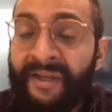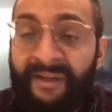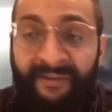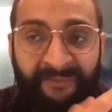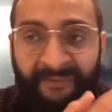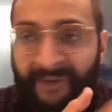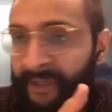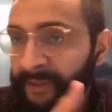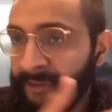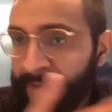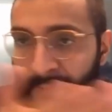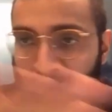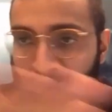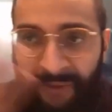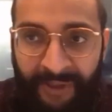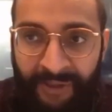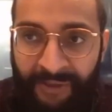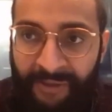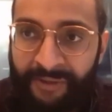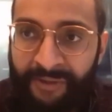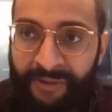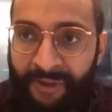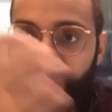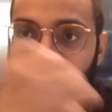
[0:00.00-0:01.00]
in various
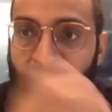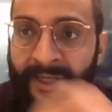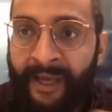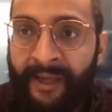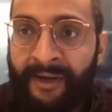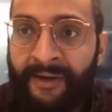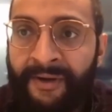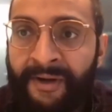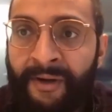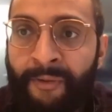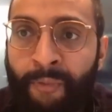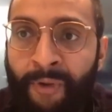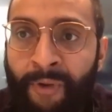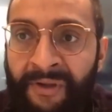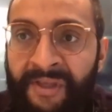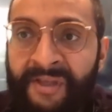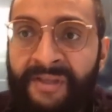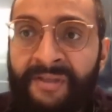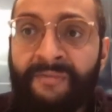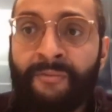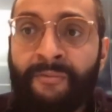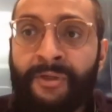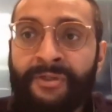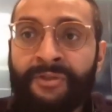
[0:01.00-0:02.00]
locations in Canada,
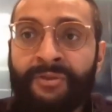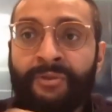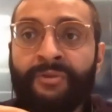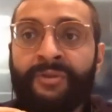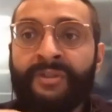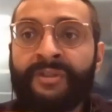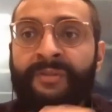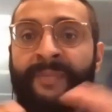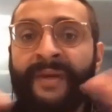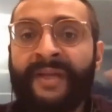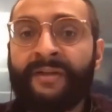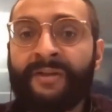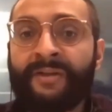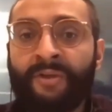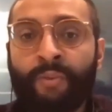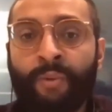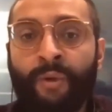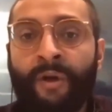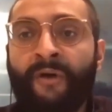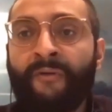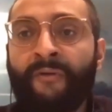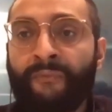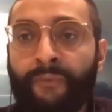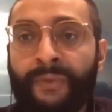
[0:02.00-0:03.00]
where students spend
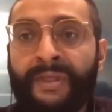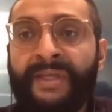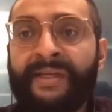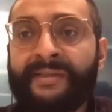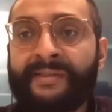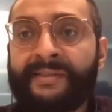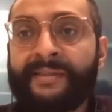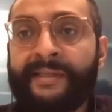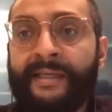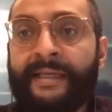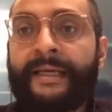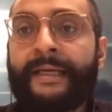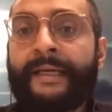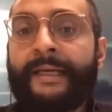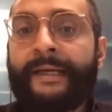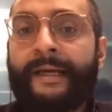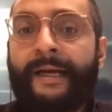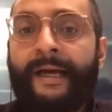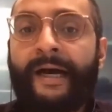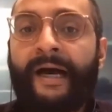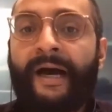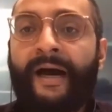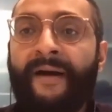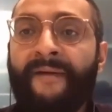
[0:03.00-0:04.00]
12 weeks
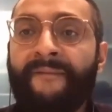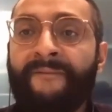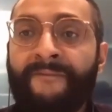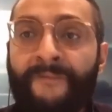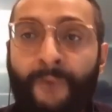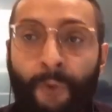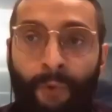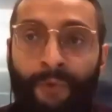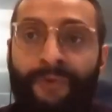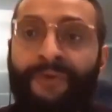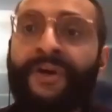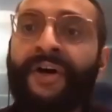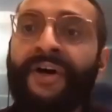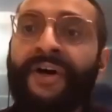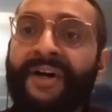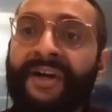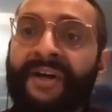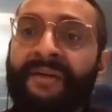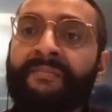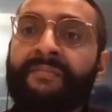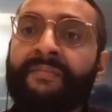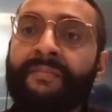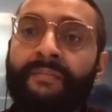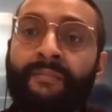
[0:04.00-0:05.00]
full
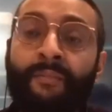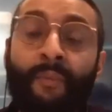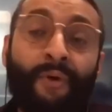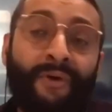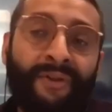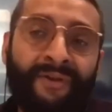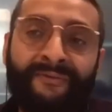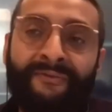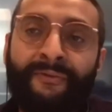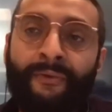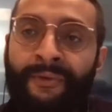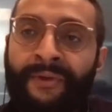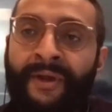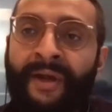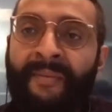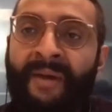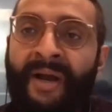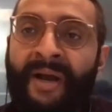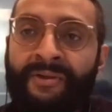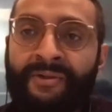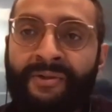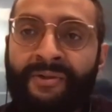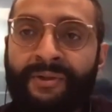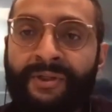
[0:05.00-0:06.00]
time, more than full time
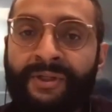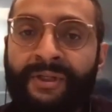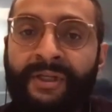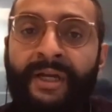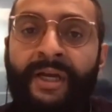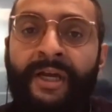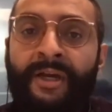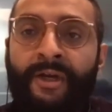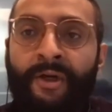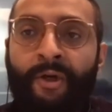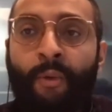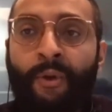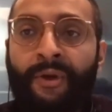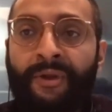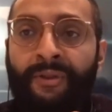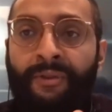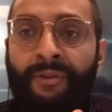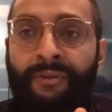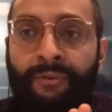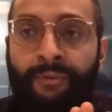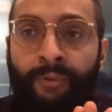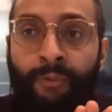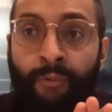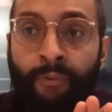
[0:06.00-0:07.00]
actually, going
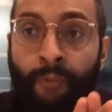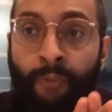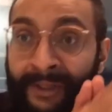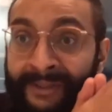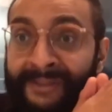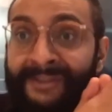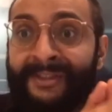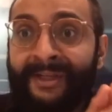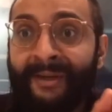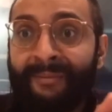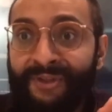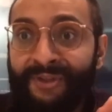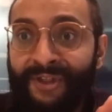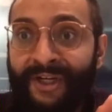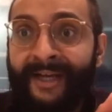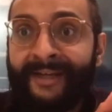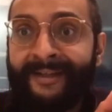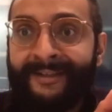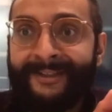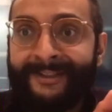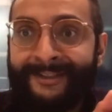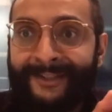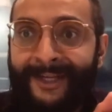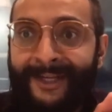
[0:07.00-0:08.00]
through one
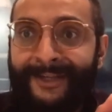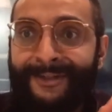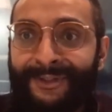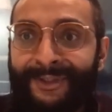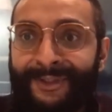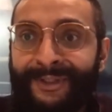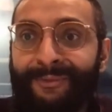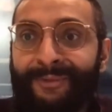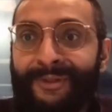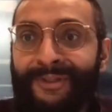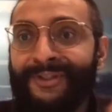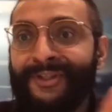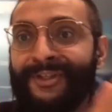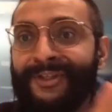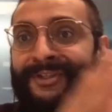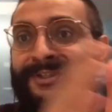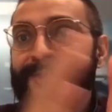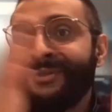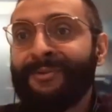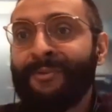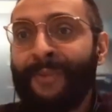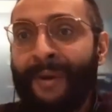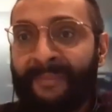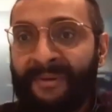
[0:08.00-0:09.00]
subject essentially, which
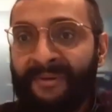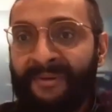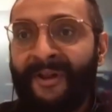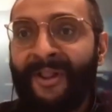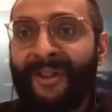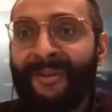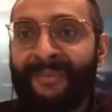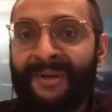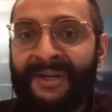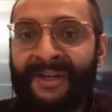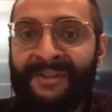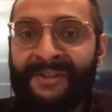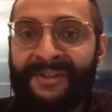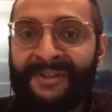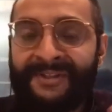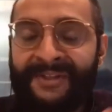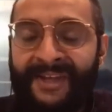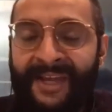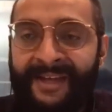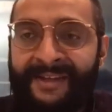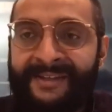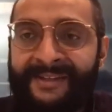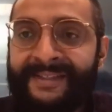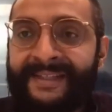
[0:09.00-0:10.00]
is web development in this
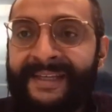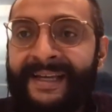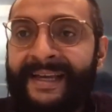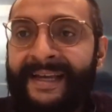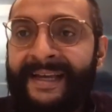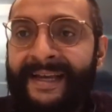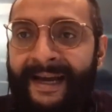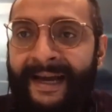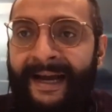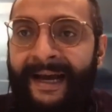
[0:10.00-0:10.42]
case,